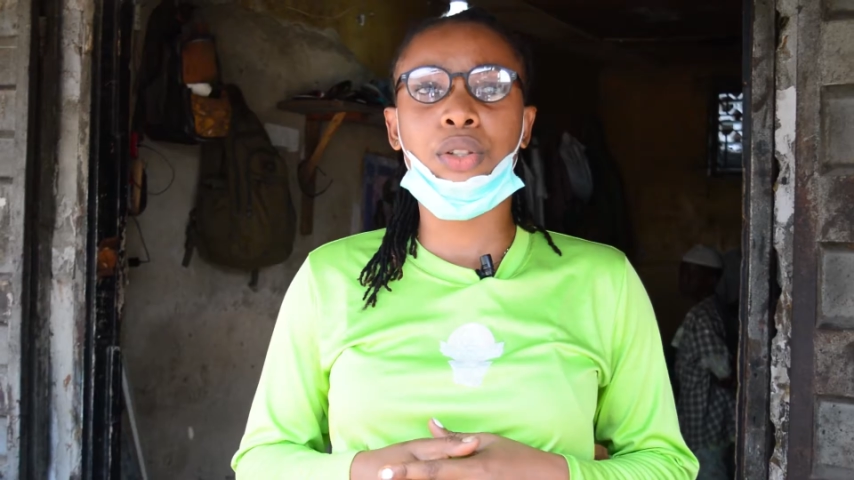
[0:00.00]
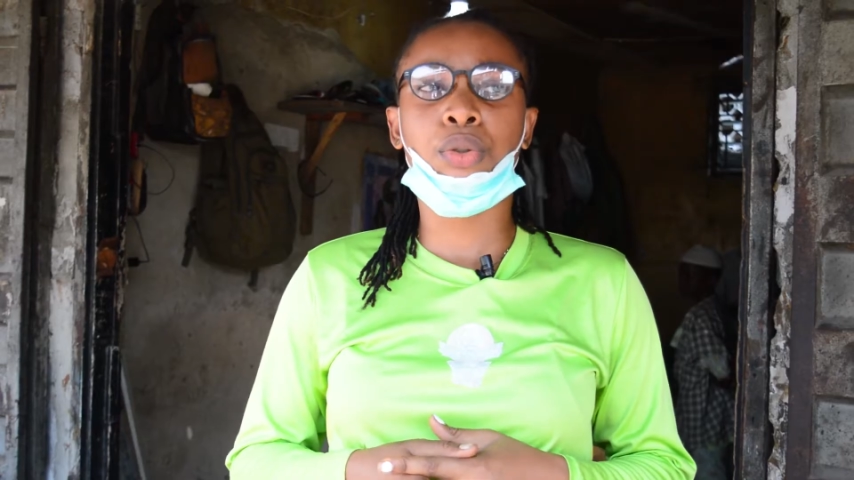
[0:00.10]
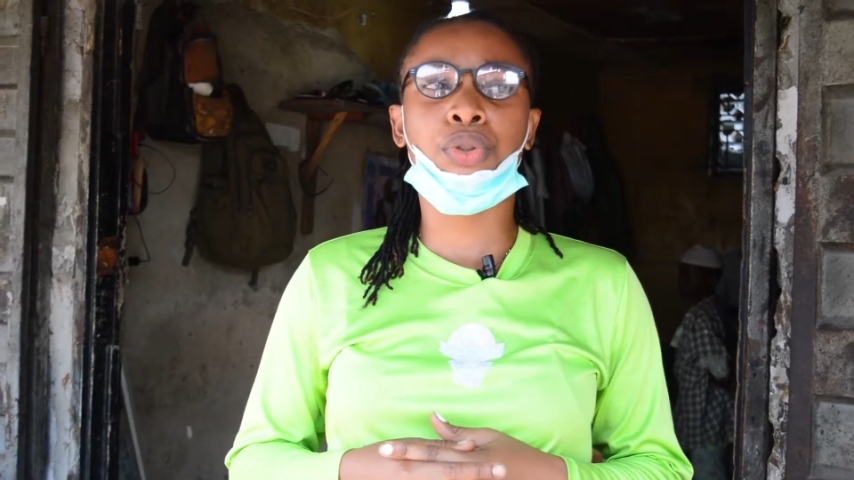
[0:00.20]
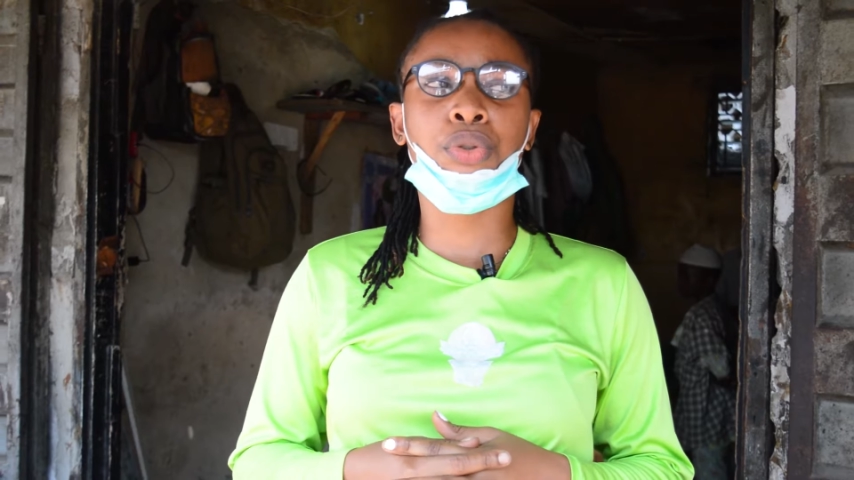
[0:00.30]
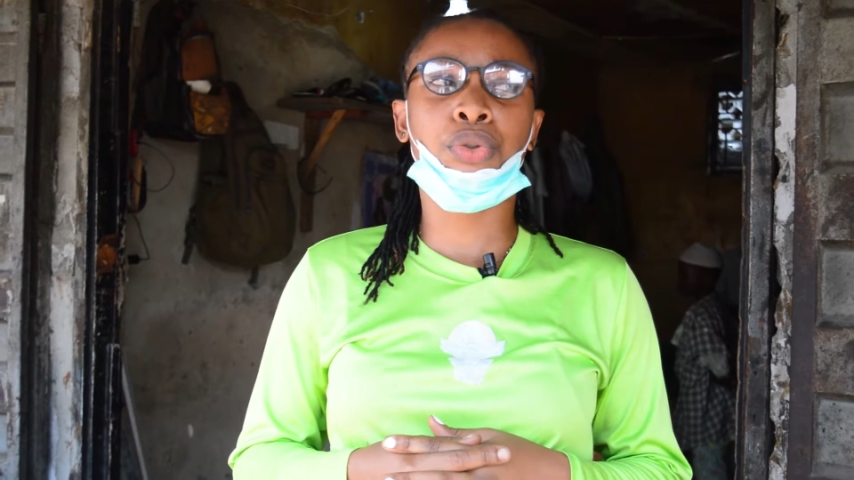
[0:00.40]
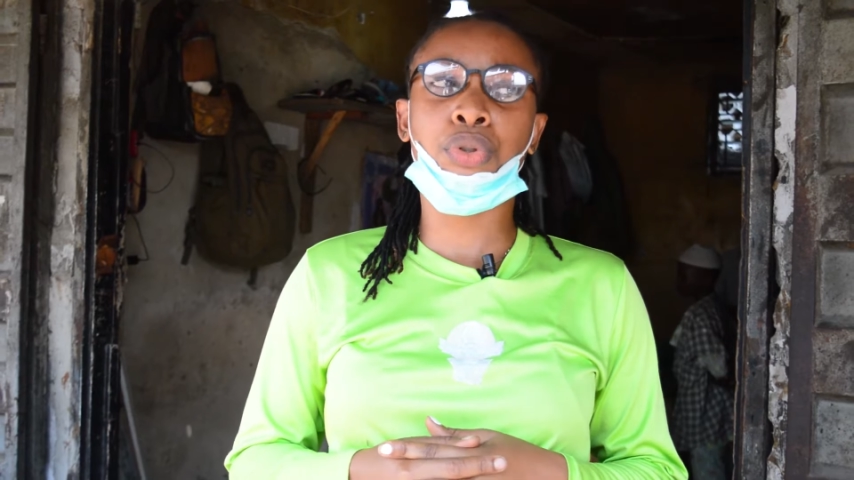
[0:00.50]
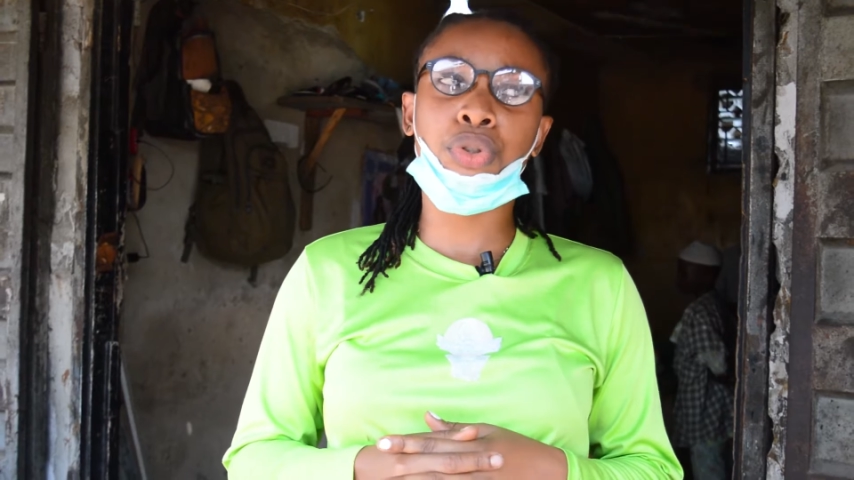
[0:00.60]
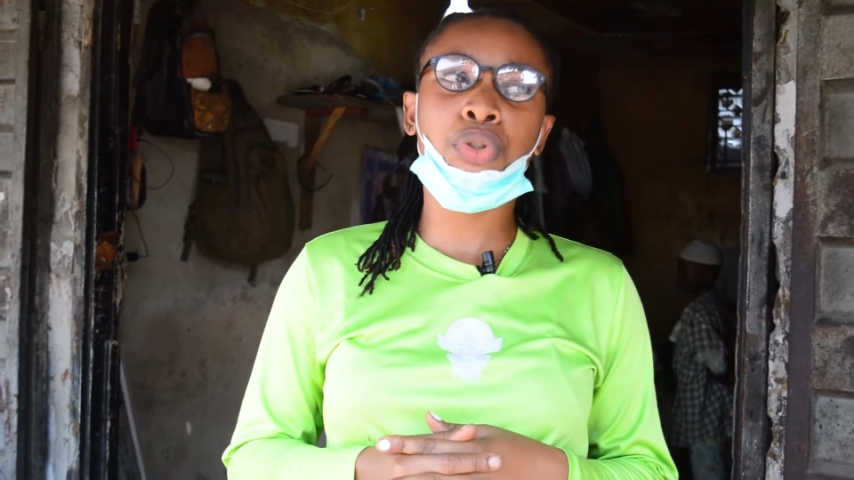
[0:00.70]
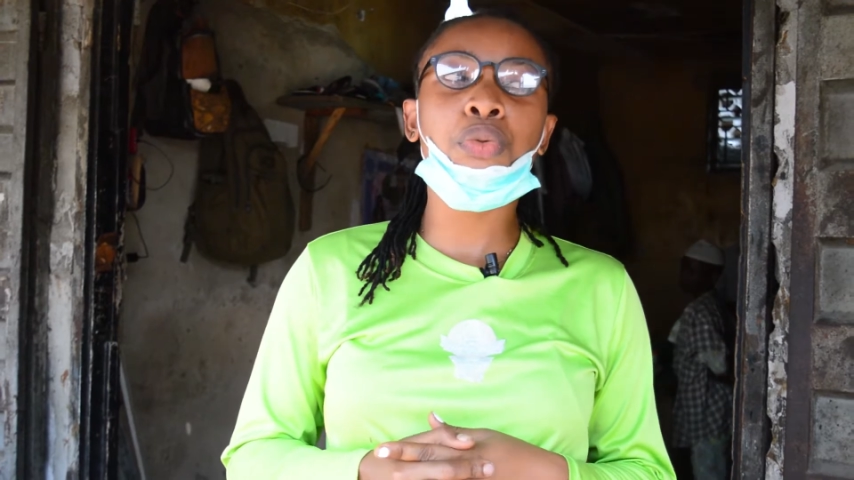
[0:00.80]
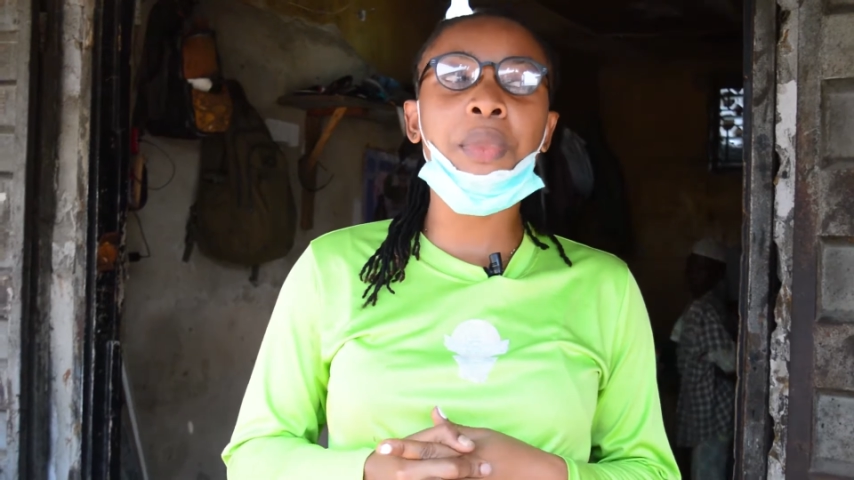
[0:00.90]
tried to
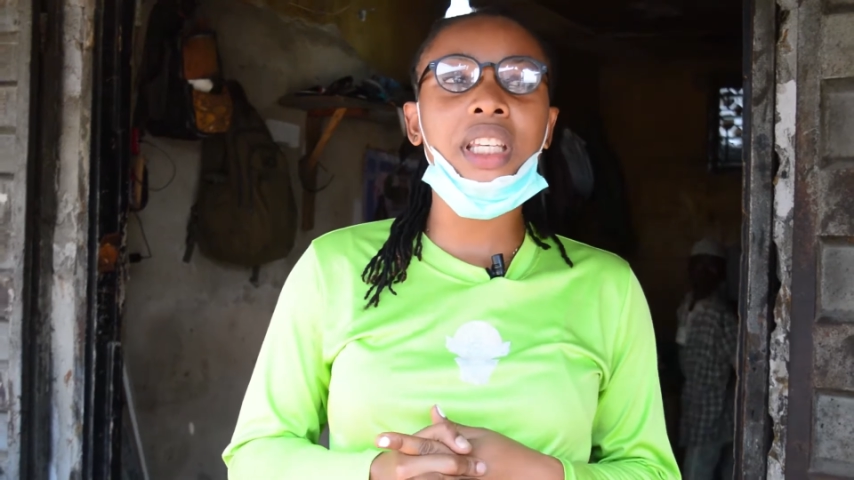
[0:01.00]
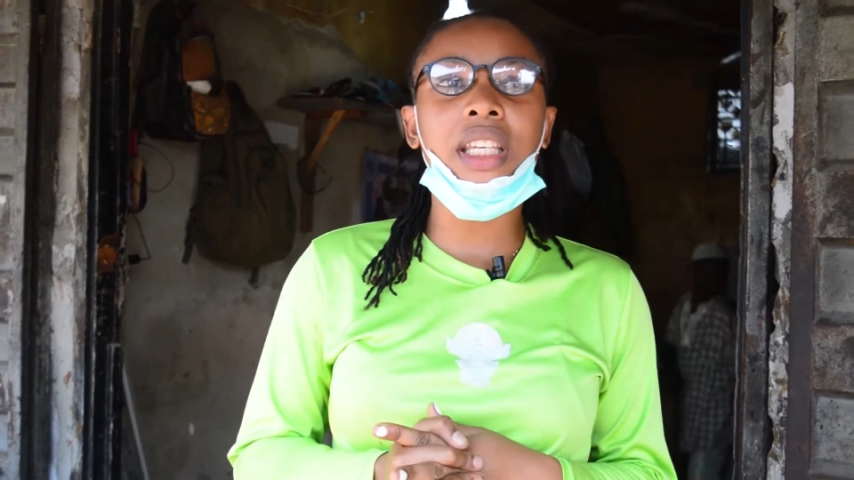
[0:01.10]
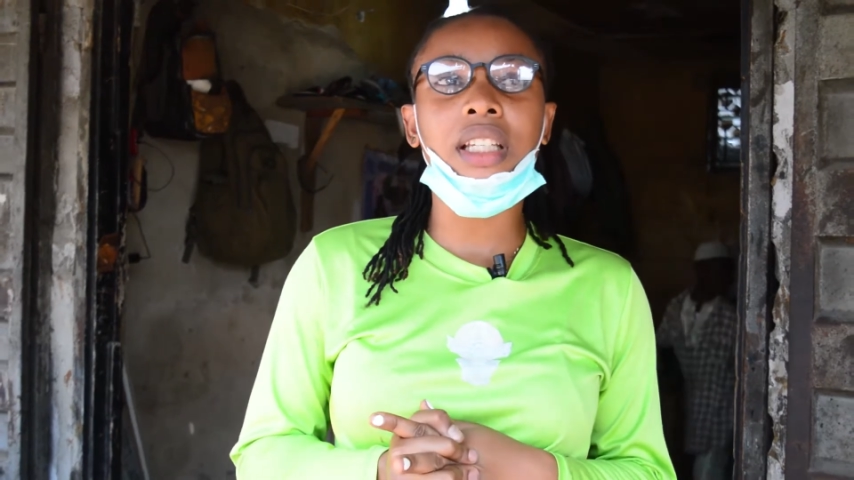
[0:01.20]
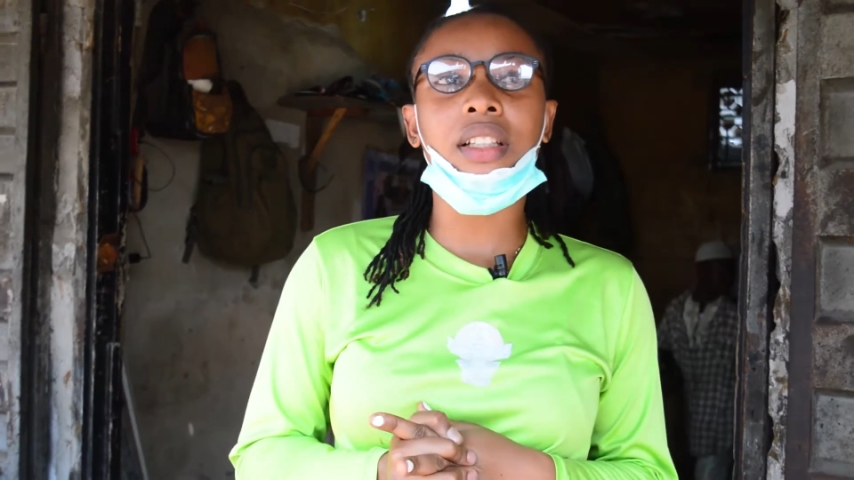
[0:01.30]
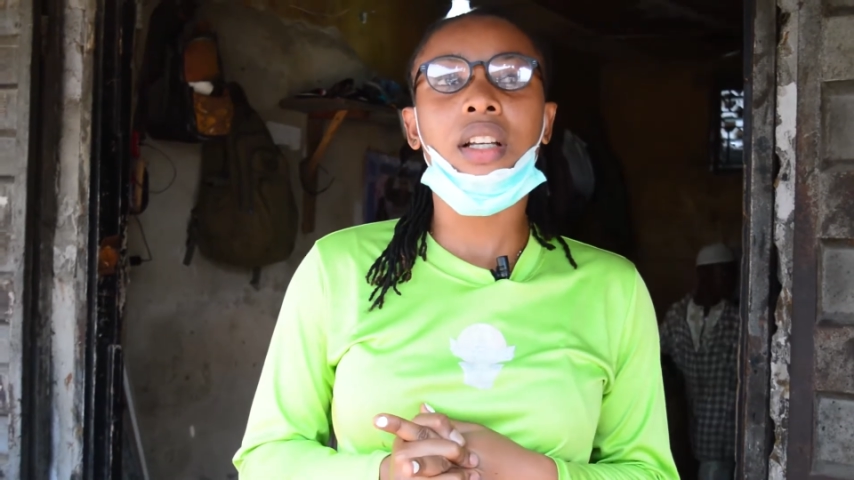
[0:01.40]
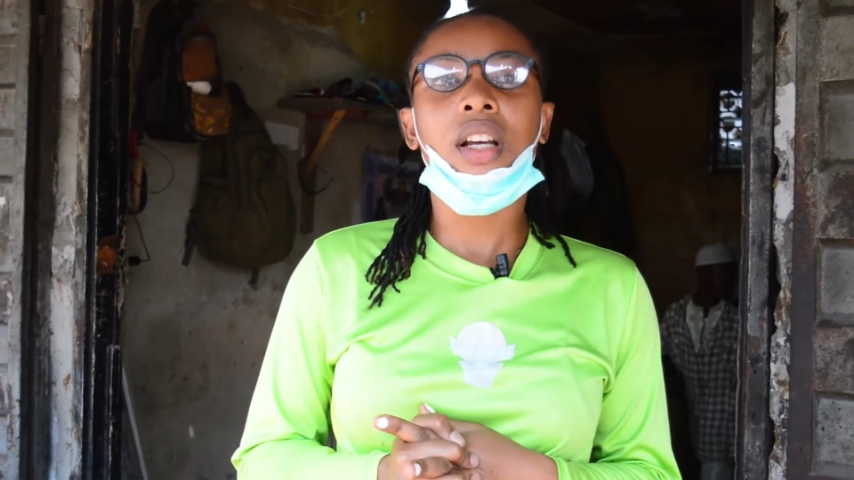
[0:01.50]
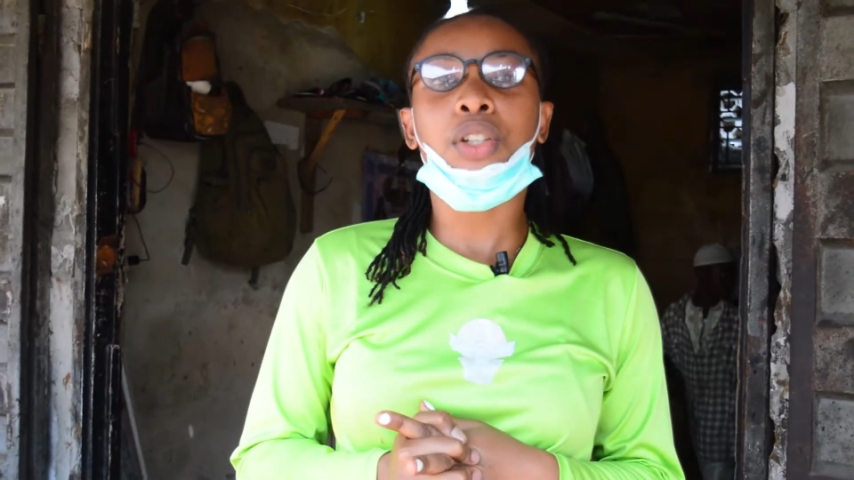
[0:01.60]
choose shoemaking,